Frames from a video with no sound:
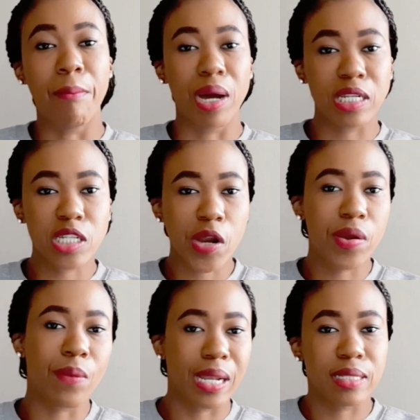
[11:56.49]

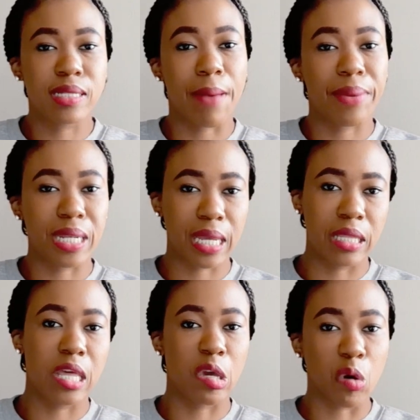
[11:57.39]
monitoring what is happening in
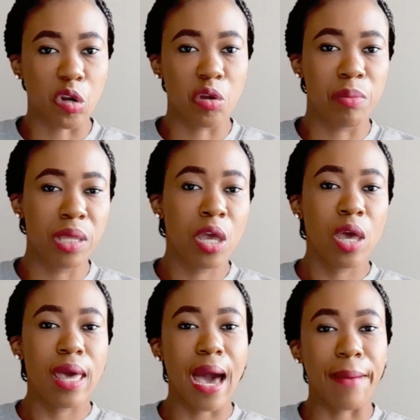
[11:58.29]
the economy,
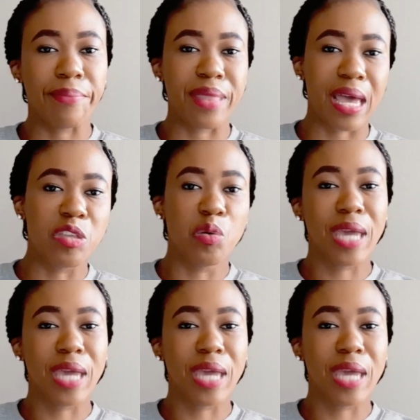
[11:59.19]
that you